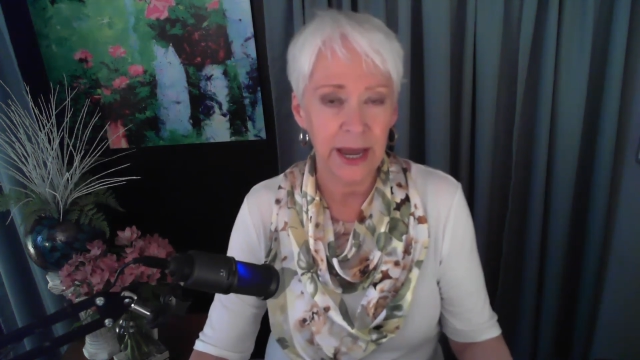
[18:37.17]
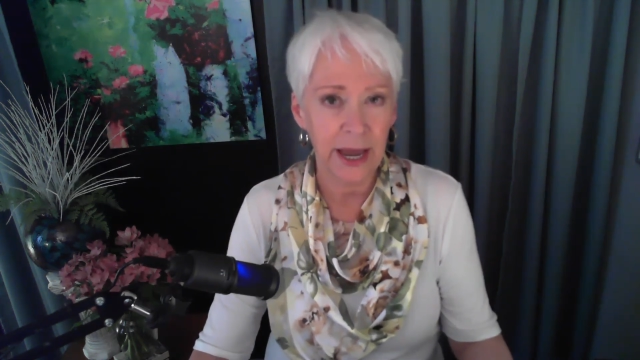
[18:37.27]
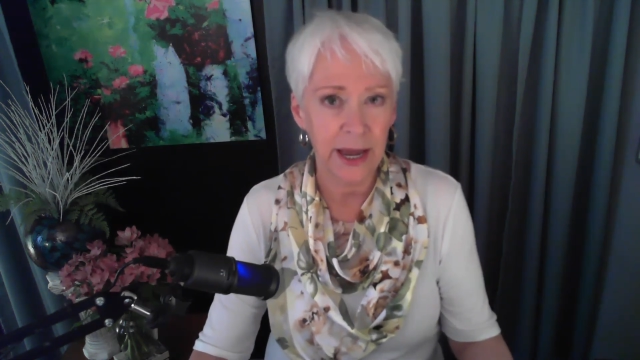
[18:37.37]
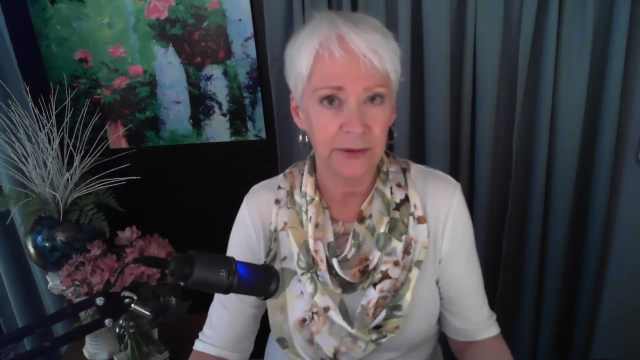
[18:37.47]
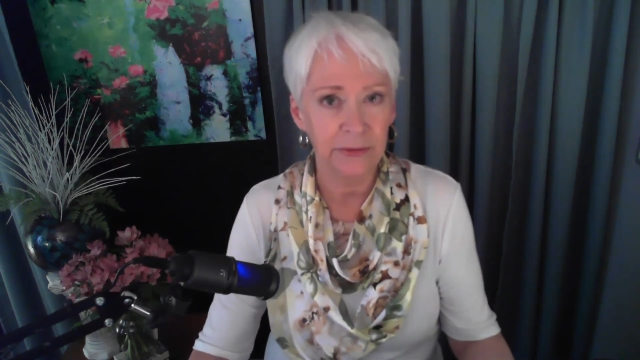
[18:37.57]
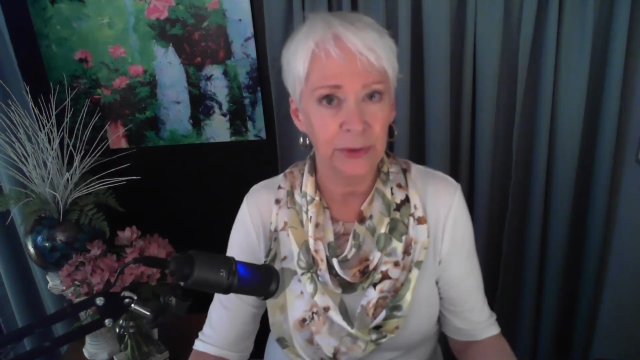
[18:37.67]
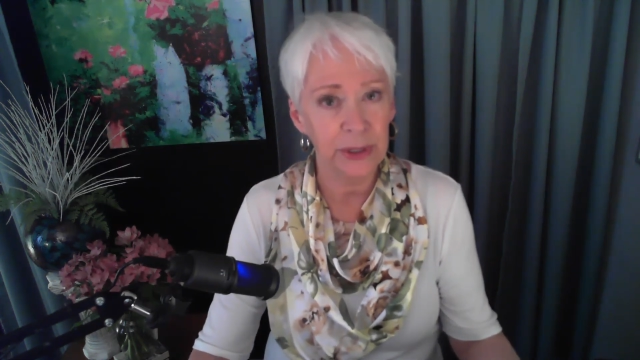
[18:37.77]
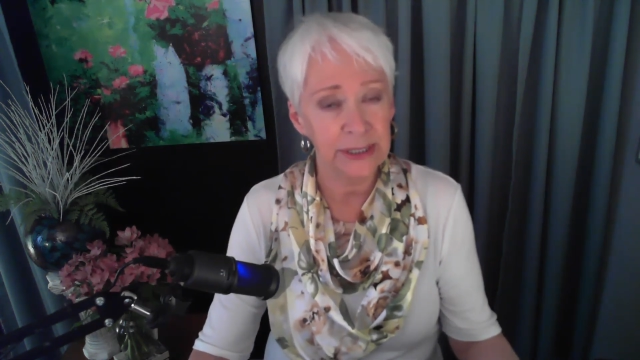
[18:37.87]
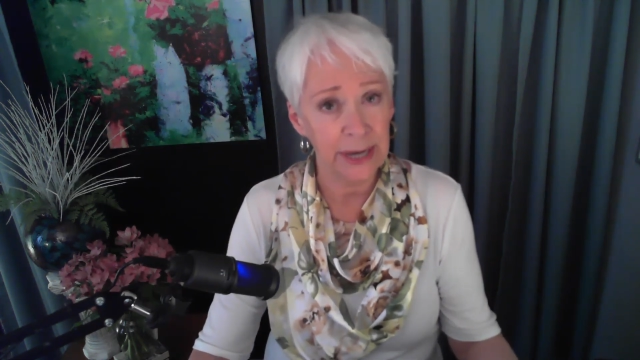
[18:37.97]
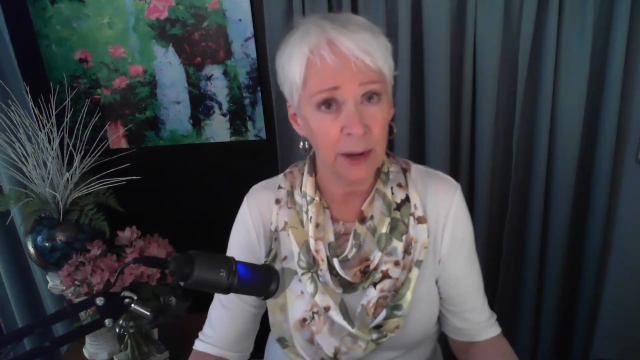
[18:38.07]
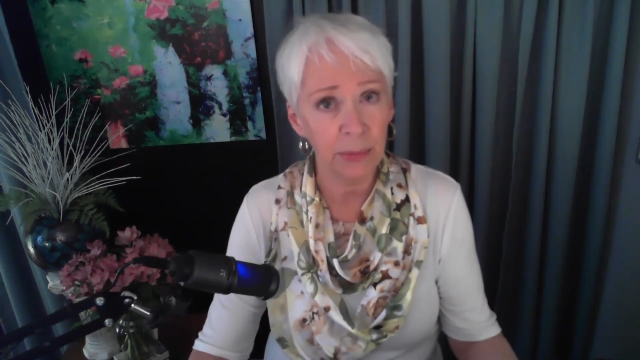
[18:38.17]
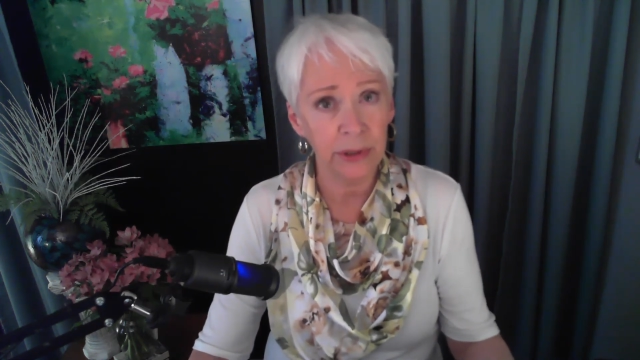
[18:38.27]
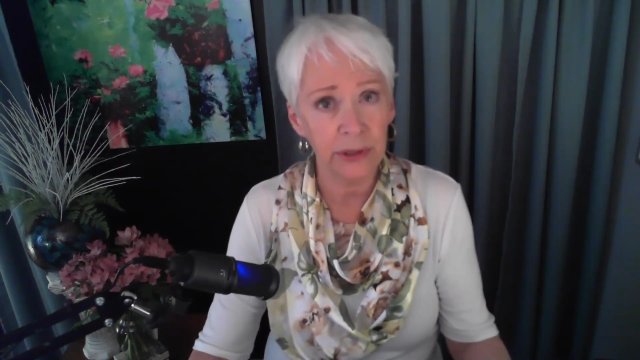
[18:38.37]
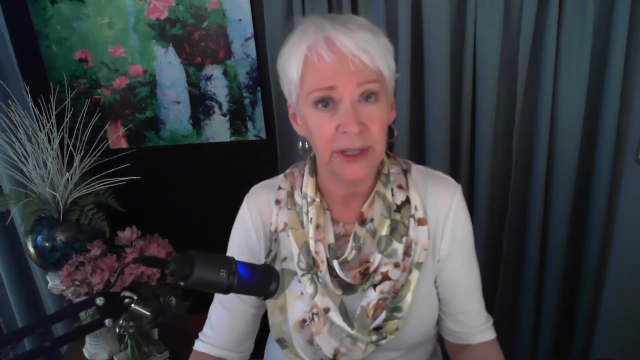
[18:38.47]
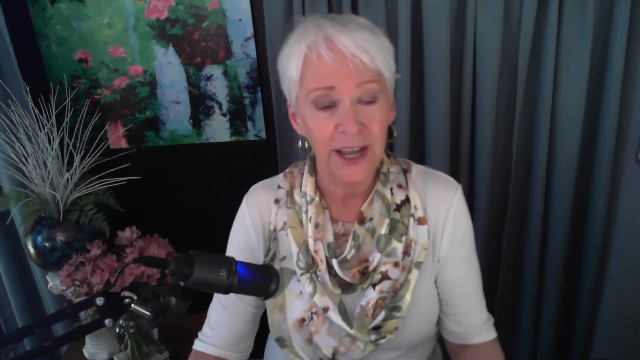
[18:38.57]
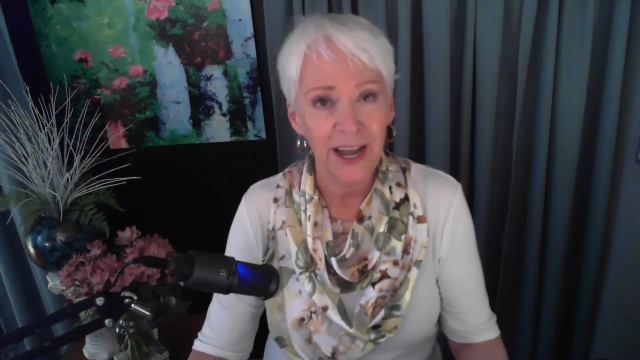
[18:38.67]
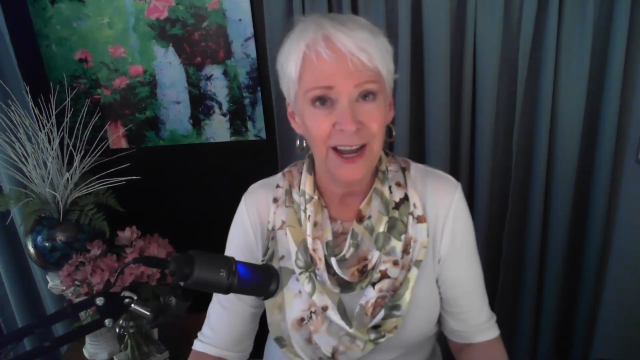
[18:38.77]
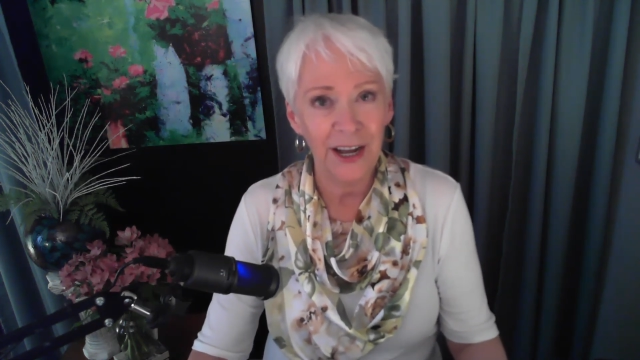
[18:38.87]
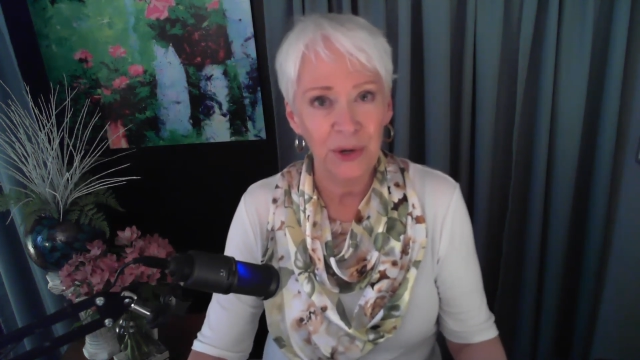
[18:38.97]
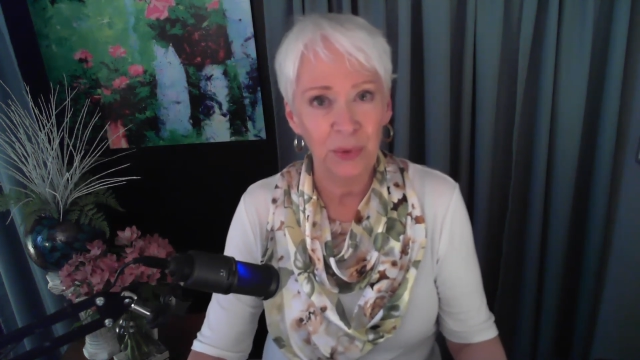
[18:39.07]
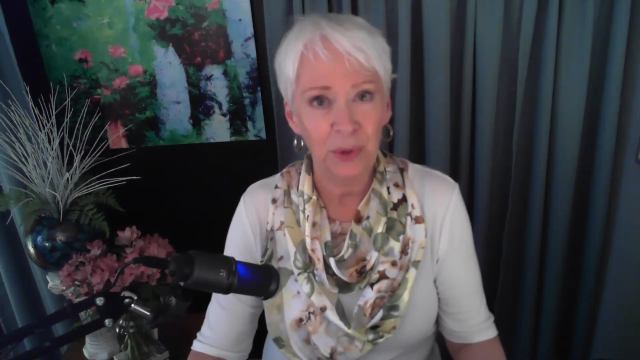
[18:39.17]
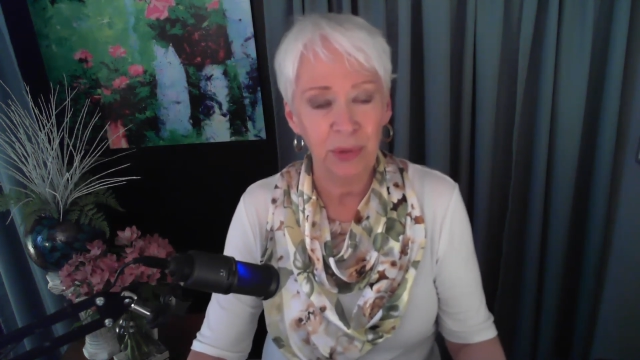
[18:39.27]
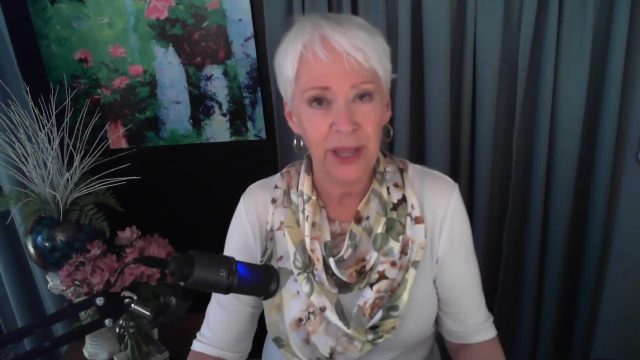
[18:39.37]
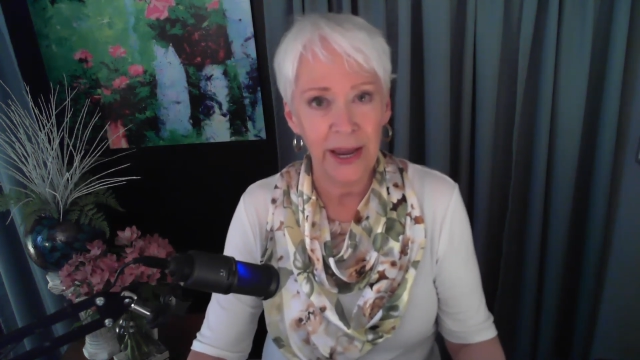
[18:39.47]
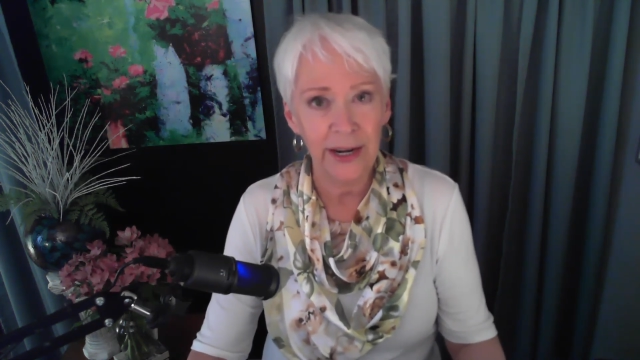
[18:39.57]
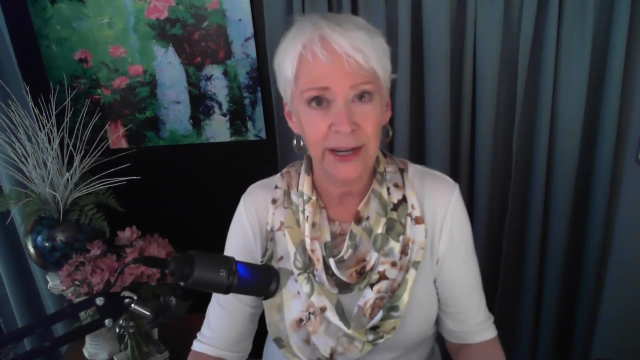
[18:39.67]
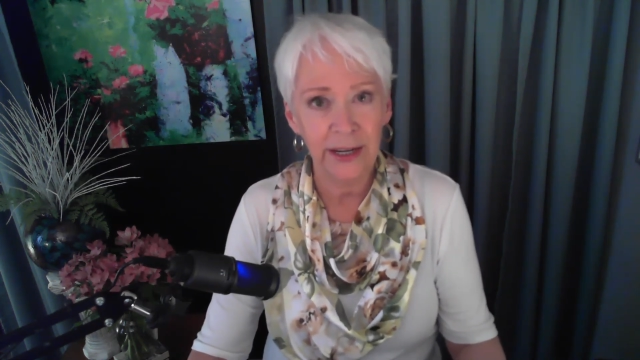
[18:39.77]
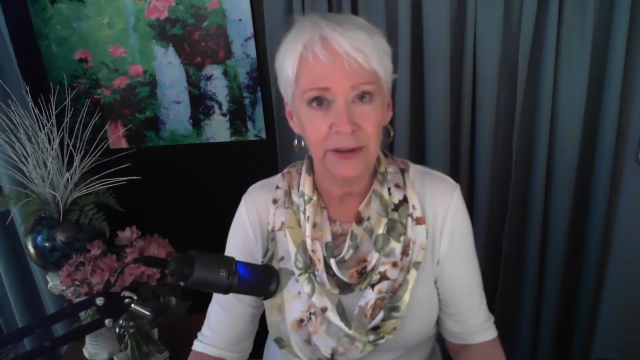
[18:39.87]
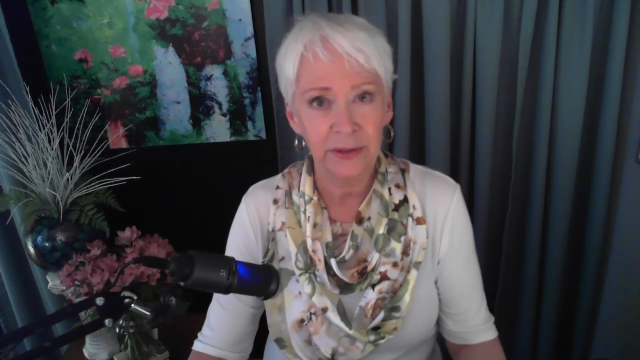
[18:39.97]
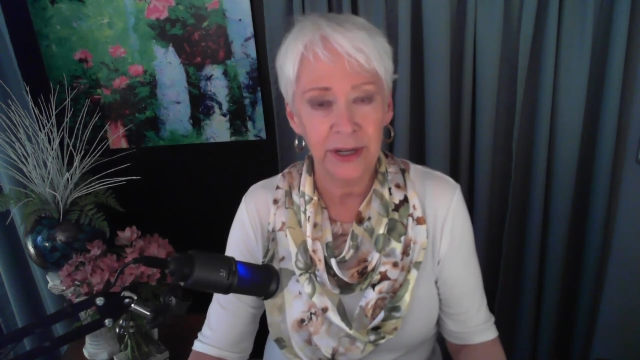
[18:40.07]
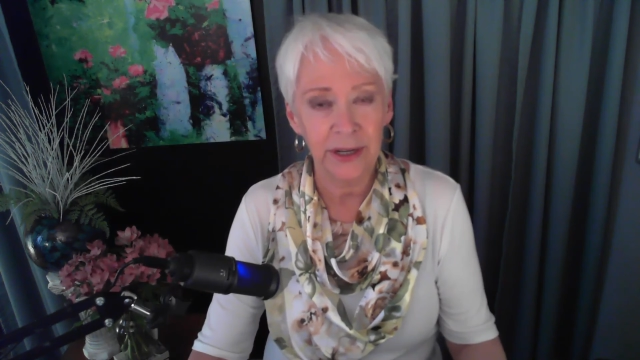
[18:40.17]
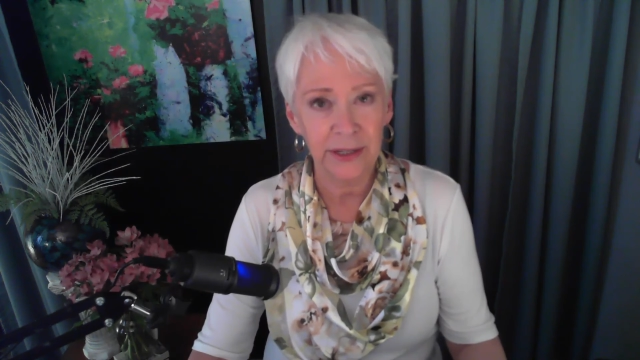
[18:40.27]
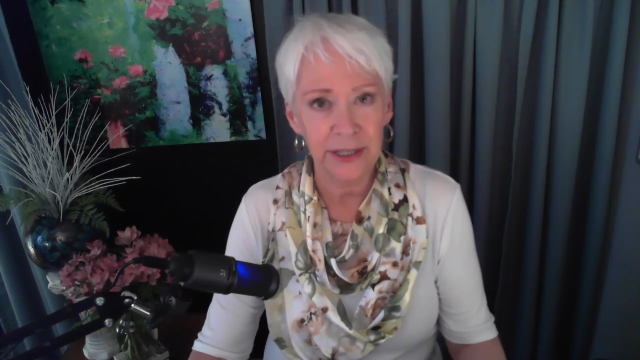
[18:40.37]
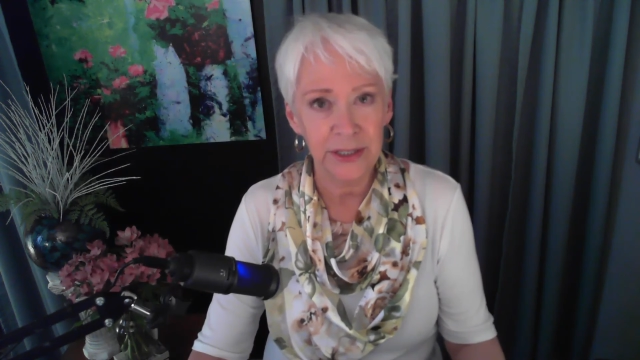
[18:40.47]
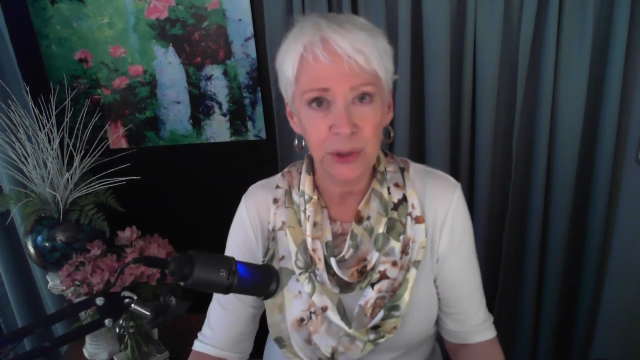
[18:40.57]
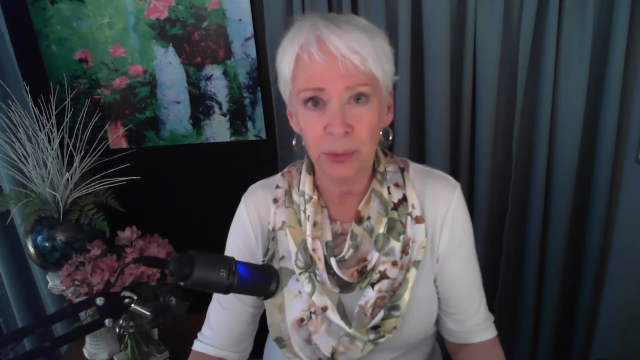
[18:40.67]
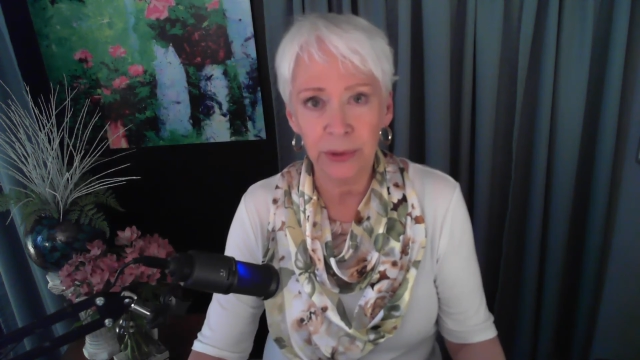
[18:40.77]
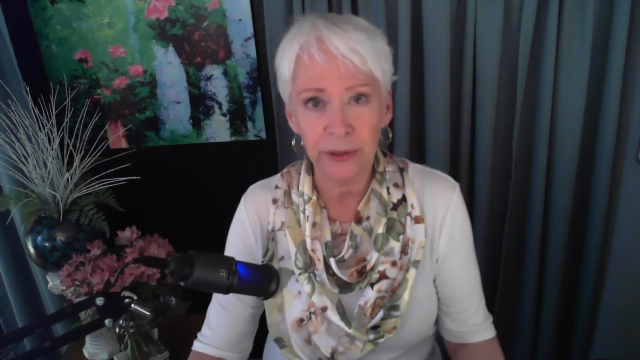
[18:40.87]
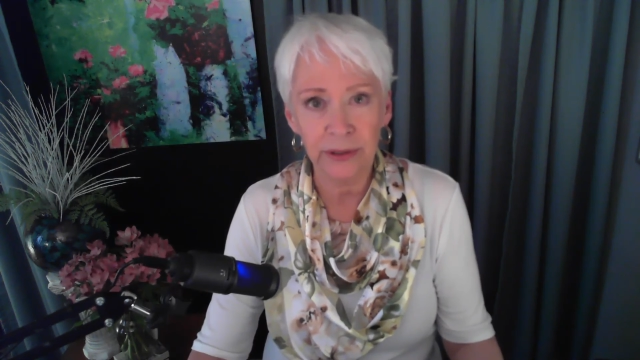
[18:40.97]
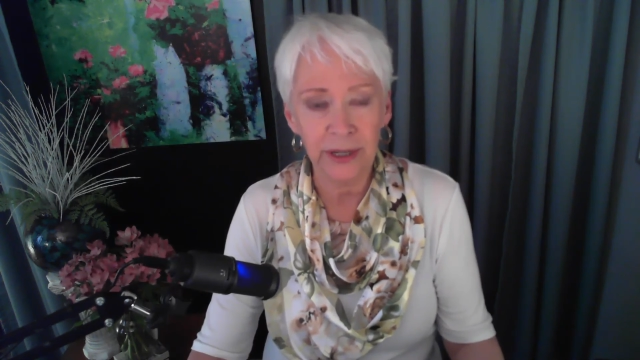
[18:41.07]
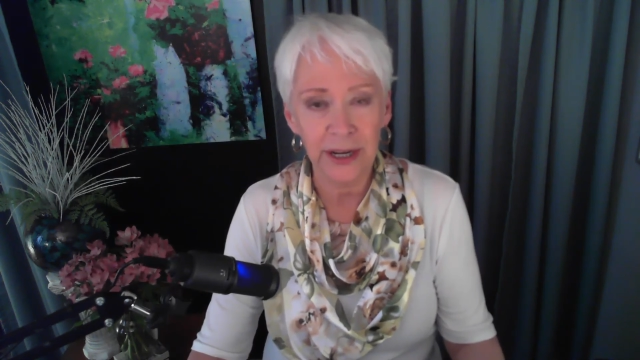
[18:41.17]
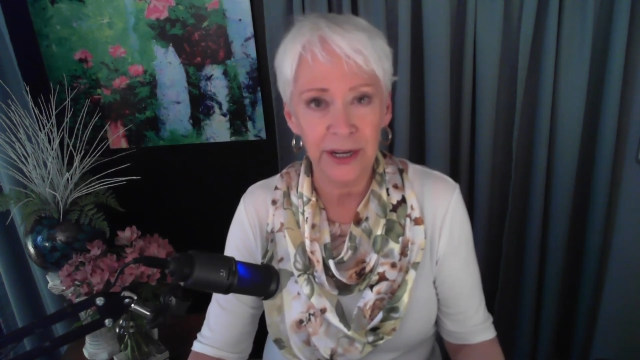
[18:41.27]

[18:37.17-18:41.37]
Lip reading: And for example, we're planning a super